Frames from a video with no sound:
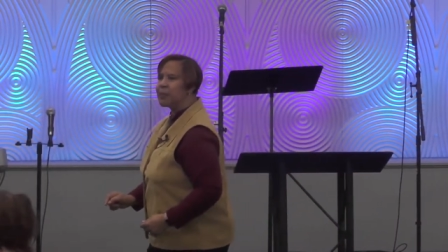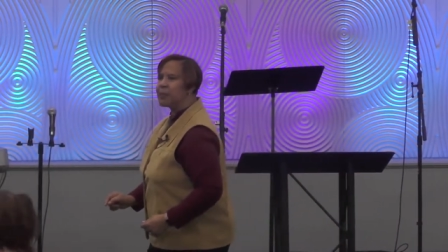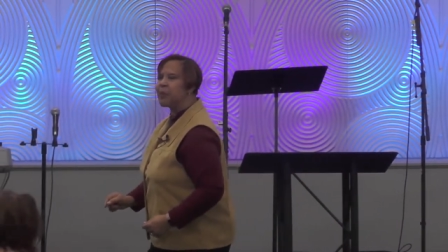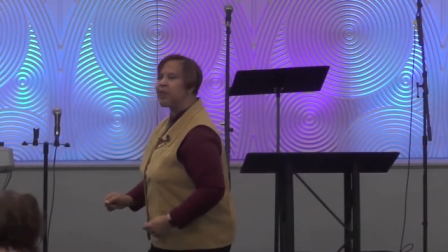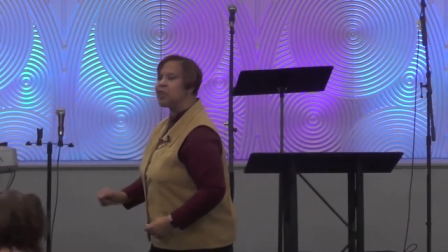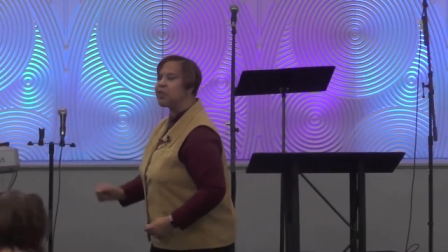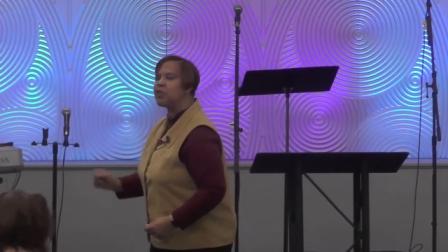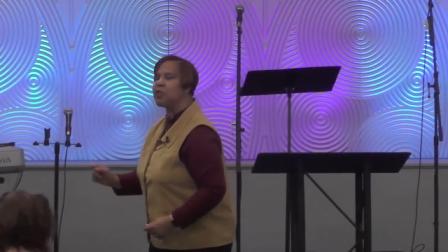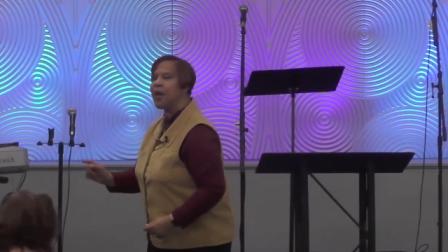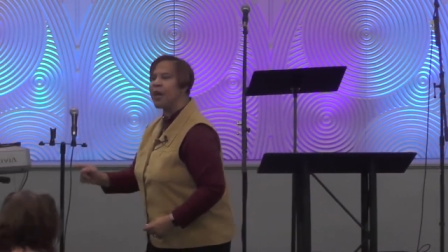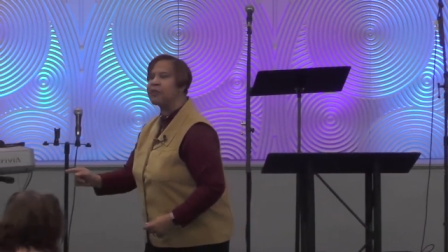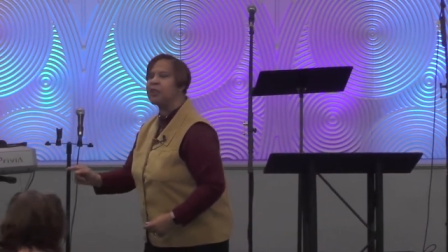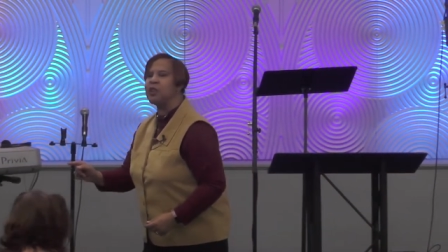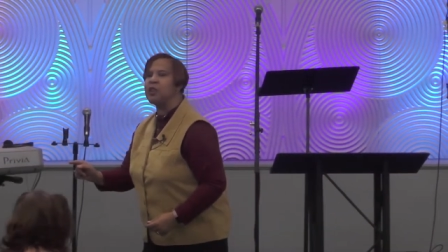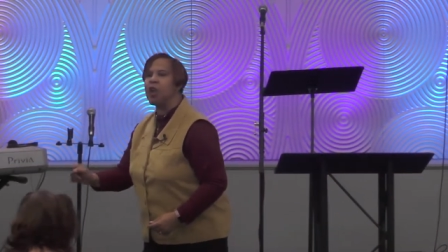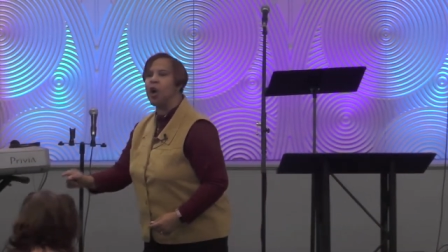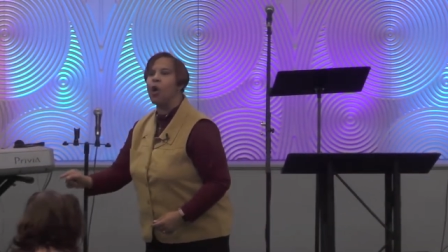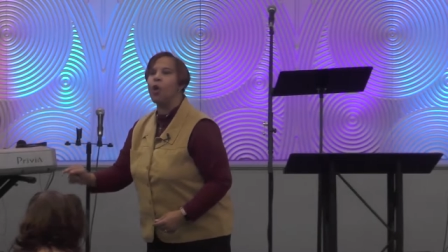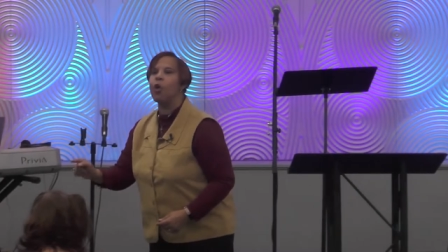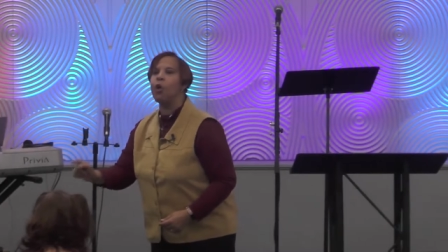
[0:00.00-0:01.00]
because you have to
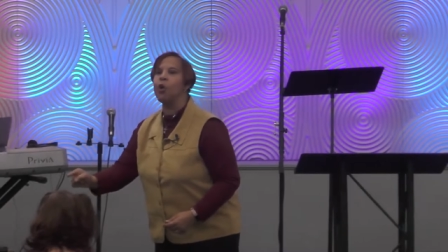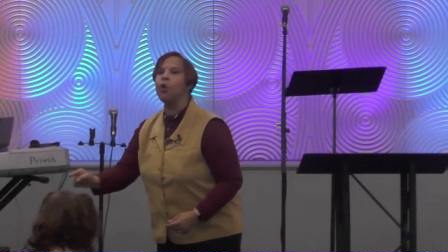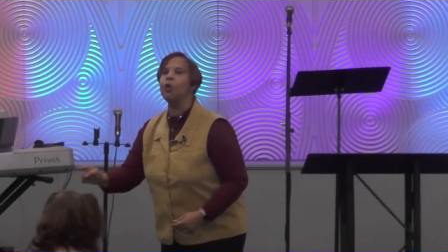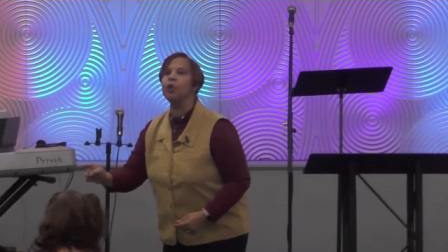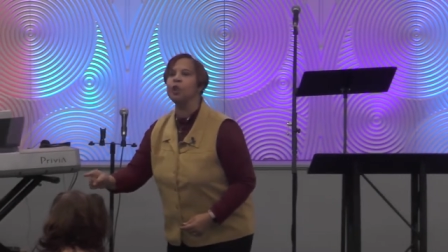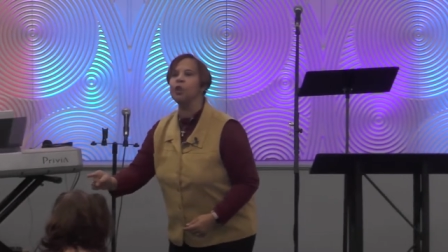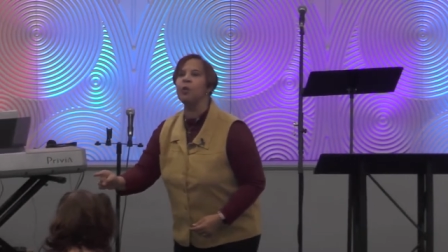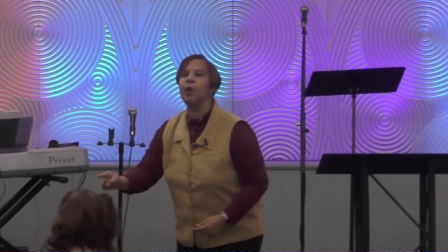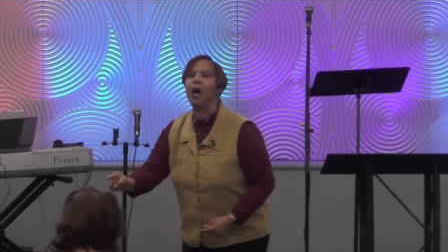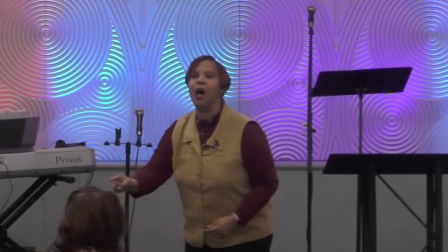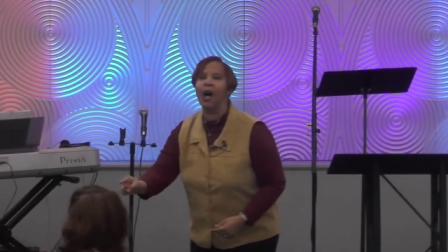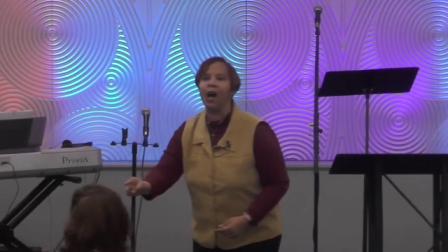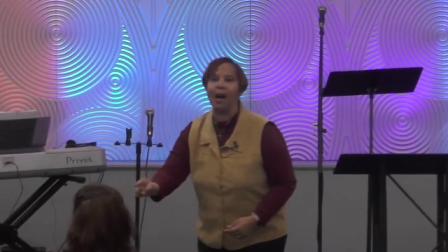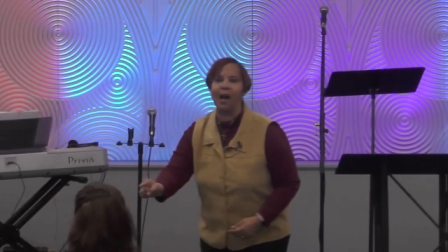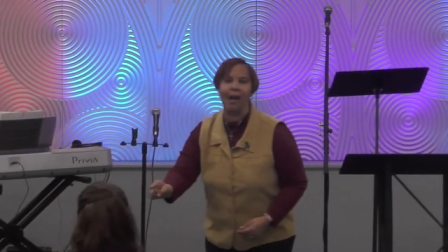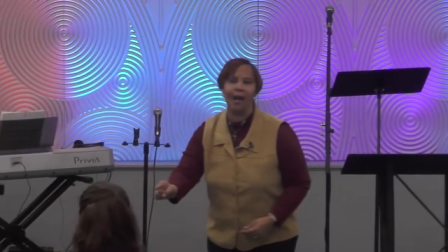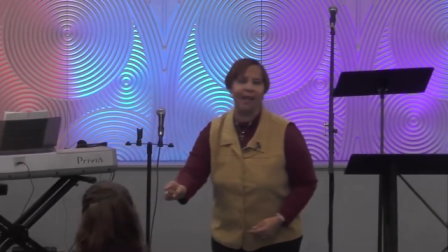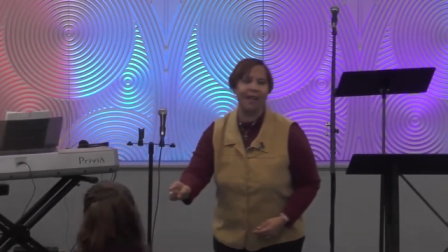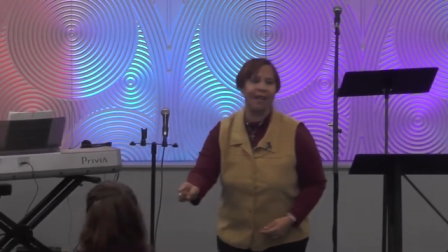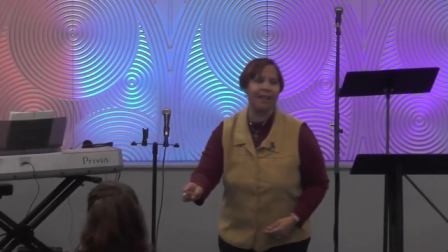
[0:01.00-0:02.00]
know who you
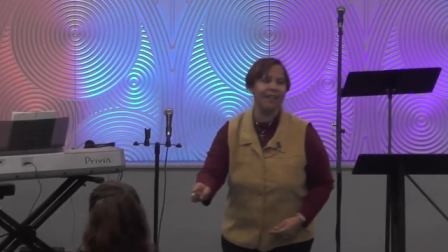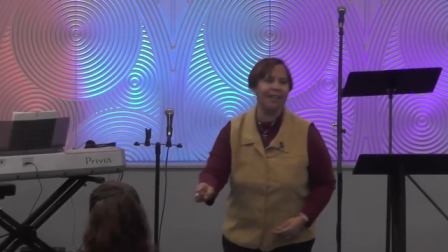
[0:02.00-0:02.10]
are